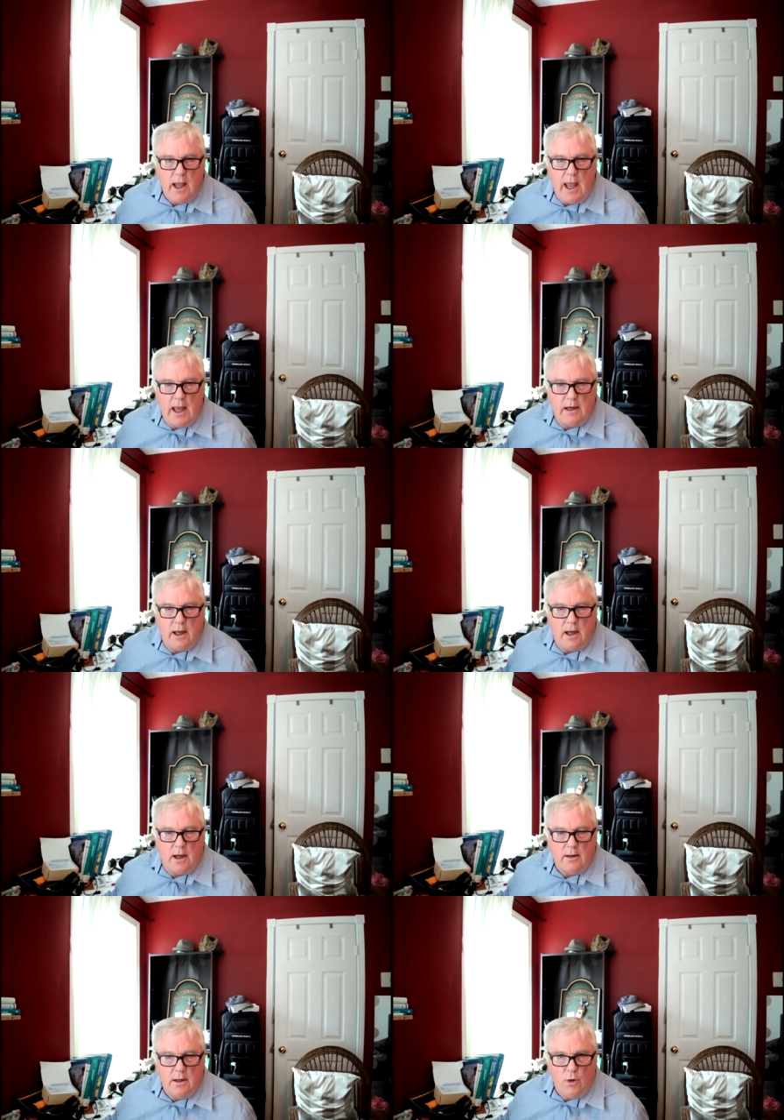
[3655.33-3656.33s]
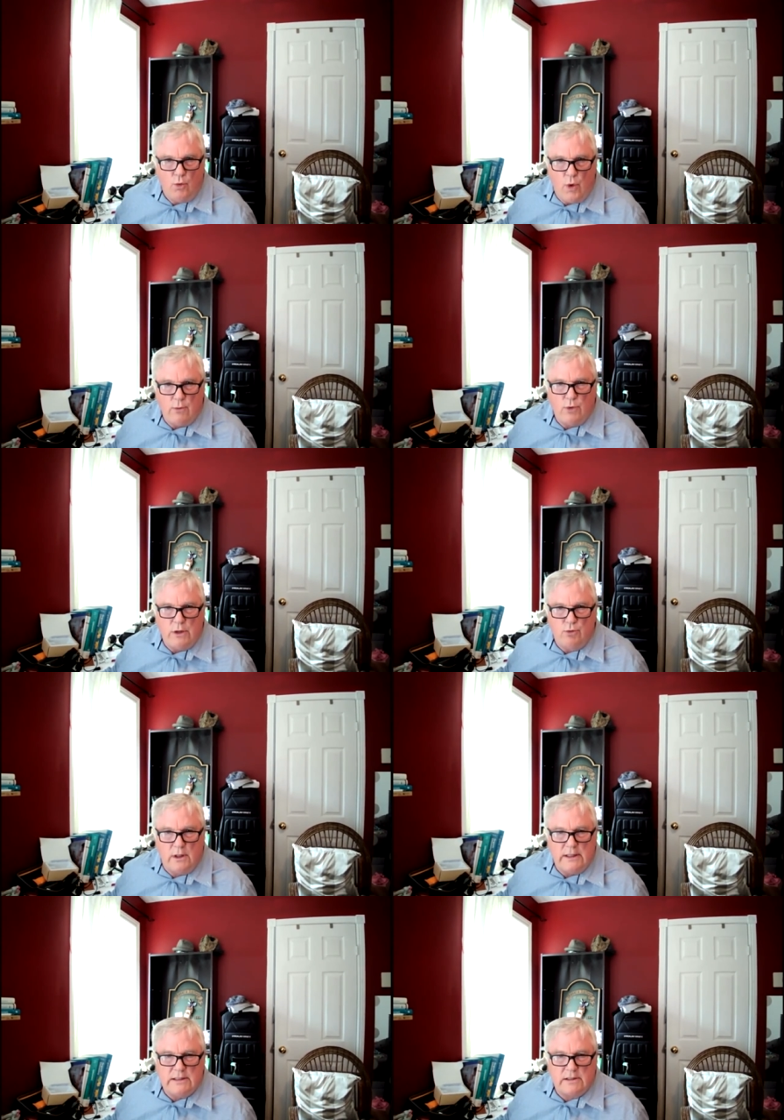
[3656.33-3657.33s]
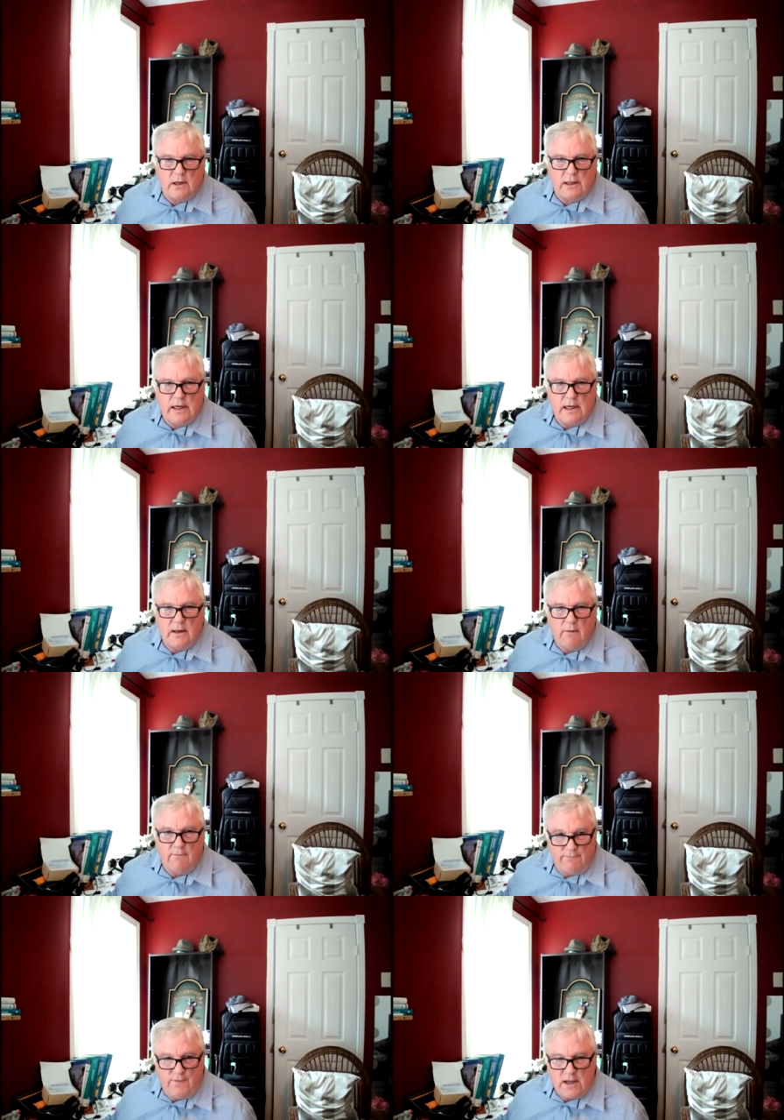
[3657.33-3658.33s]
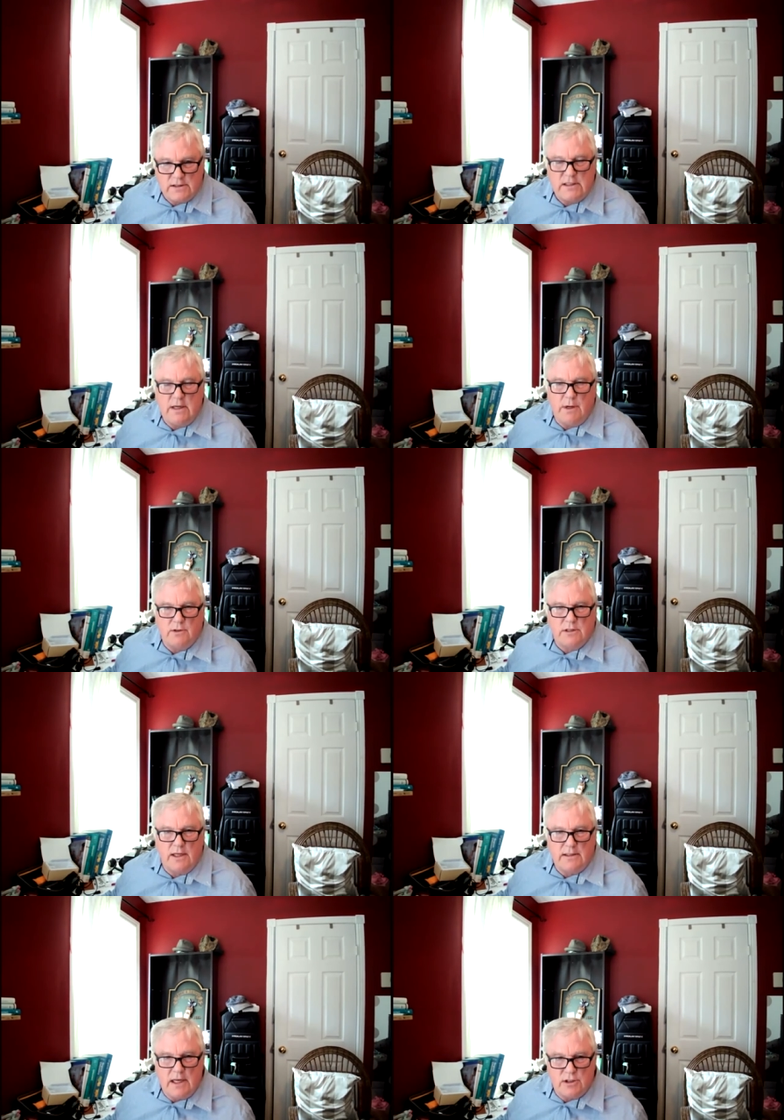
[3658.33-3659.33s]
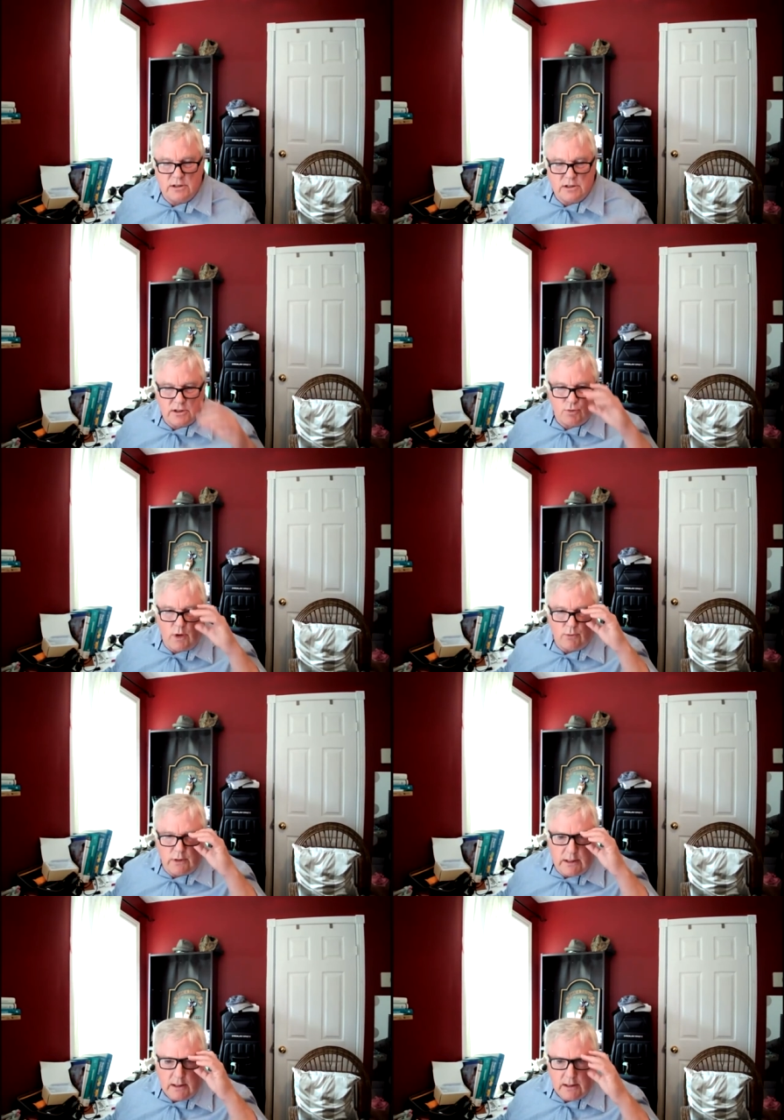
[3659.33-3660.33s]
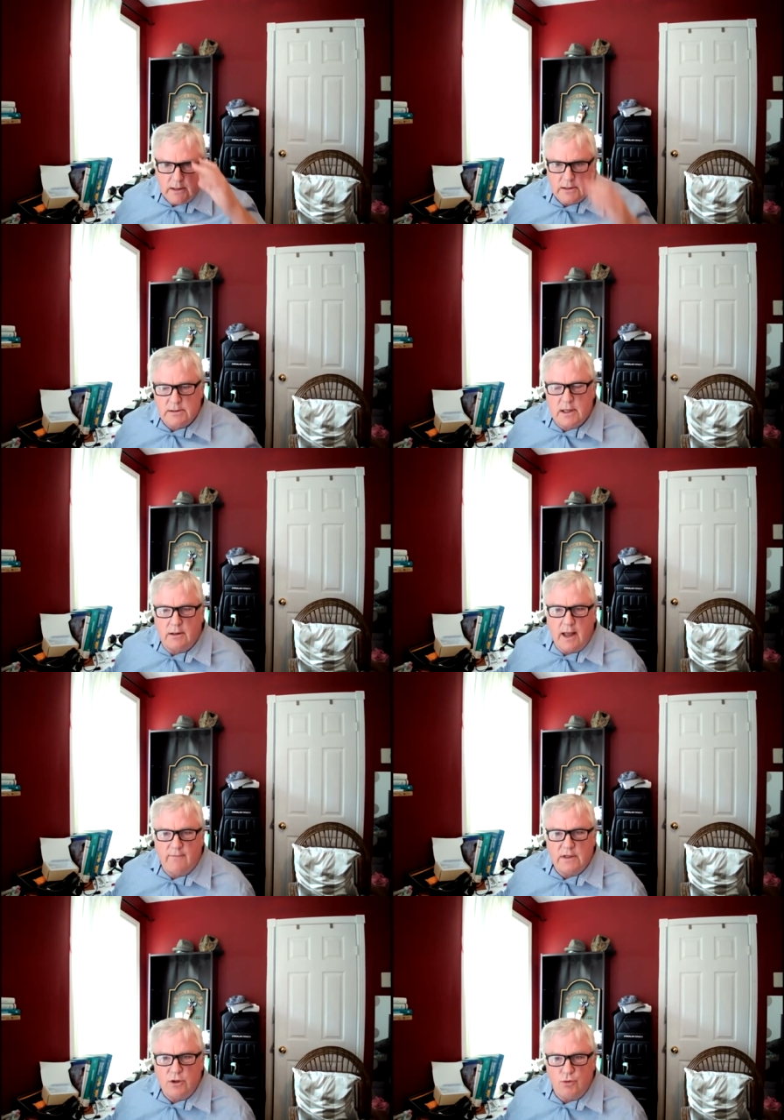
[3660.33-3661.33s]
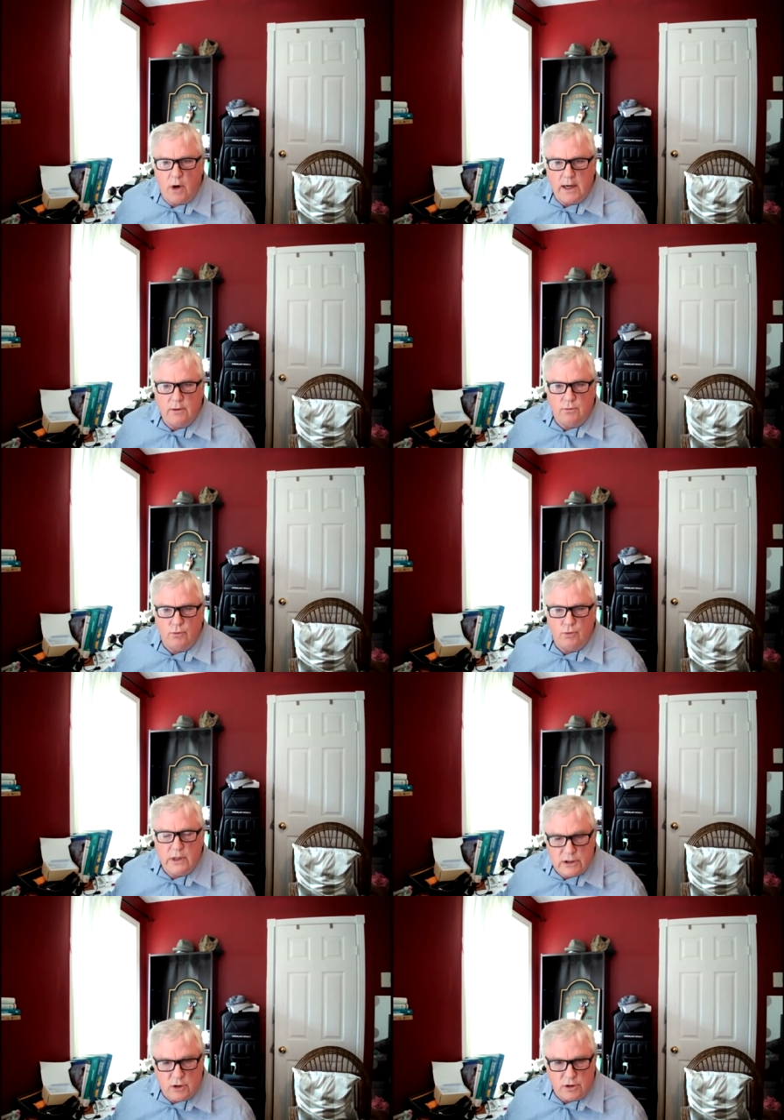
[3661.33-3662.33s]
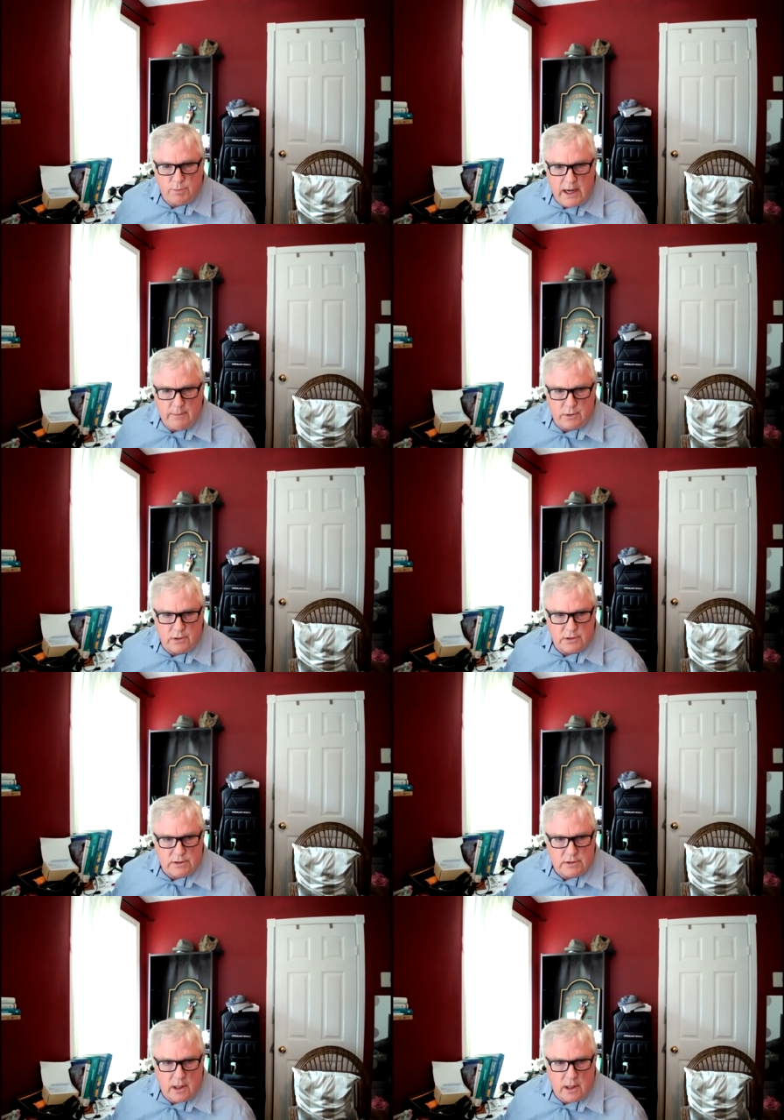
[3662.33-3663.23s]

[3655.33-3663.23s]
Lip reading: And when we really start getting fussy about citations is when we start having you write research papers